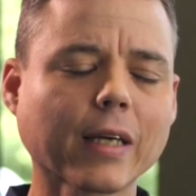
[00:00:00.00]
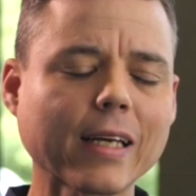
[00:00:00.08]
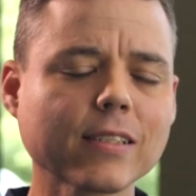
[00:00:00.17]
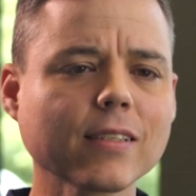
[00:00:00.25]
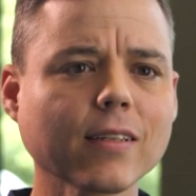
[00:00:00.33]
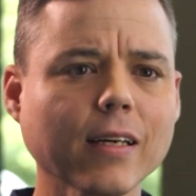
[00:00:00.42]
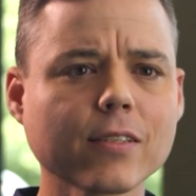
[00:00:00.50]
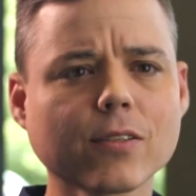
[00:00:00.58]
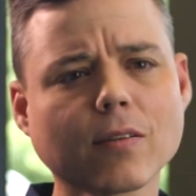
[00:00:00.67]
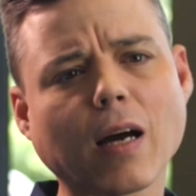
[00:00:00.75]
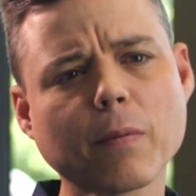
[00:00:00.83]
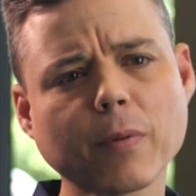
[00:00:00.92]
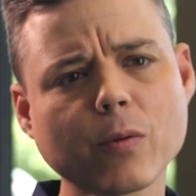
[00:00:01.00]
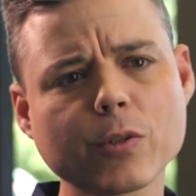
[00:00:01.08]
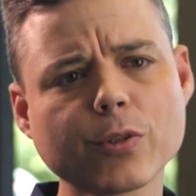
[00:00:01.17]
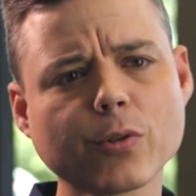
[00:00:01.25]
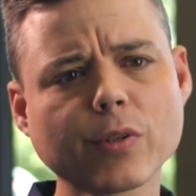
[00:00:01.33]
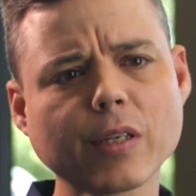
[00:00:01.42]
KC Laser Lipo
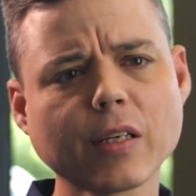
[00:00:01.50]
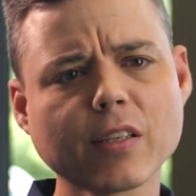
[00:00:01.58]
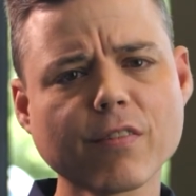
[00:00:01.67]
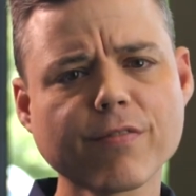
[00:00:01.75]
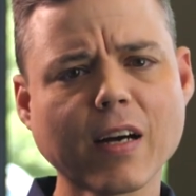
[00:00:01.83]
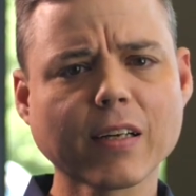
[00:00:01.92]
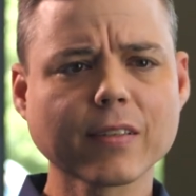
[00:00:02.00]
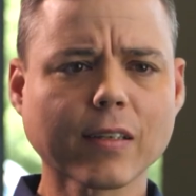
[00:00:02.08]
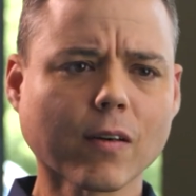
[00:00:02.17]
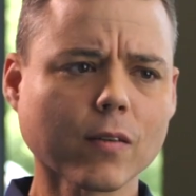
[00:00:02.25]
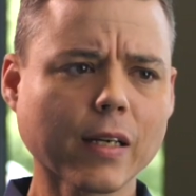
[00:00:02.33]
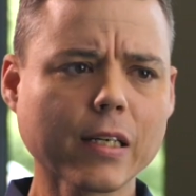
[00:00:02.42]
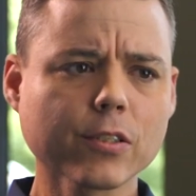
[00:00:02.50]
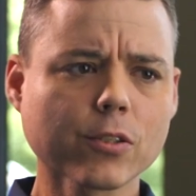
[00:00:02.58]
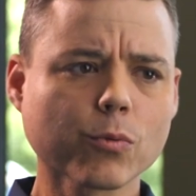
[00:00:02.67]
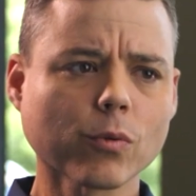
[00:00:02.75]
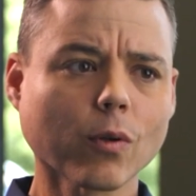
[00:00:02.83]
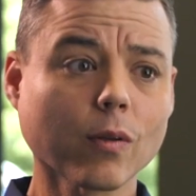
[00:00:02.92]
is unique in the fact that our
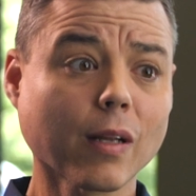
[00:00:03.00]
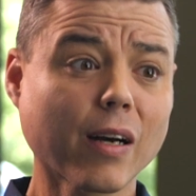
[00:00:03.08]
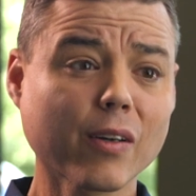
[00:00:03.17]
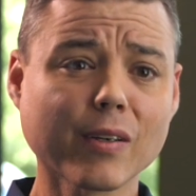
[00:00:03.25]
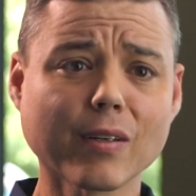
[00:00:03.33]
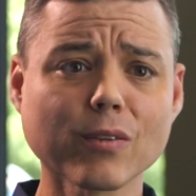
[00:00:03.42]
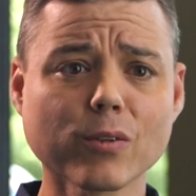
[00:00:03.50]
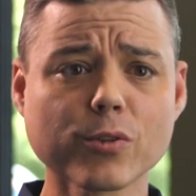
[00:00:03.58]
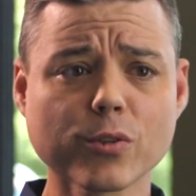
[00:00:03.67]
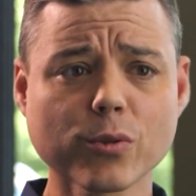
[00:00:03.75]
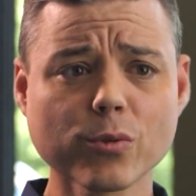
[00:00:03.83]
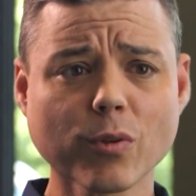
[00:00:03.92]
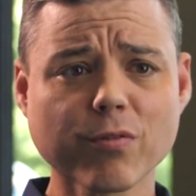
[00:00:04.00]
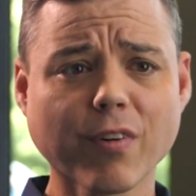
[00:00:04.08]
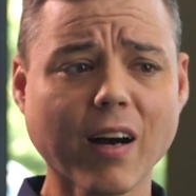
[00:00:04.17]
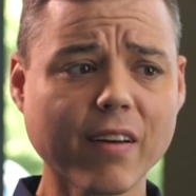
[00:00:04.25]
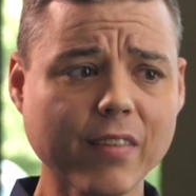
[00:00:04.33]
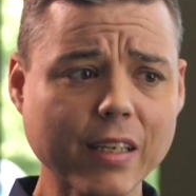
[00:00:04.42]
lasers will allow you to lose two to
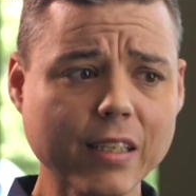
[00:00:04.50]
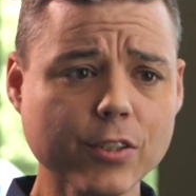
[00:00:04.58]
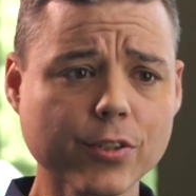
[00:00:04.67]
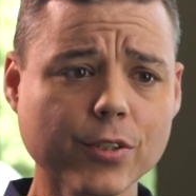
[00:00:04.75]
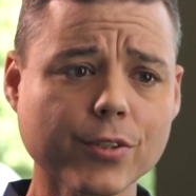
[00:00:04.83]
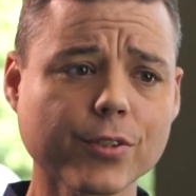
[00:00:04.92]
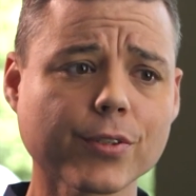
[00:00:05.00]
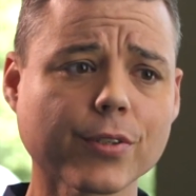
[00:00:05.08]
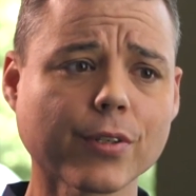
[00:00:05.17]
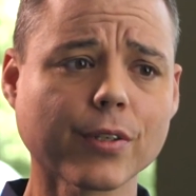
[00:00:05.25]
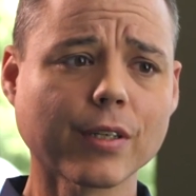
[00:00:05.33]
five inches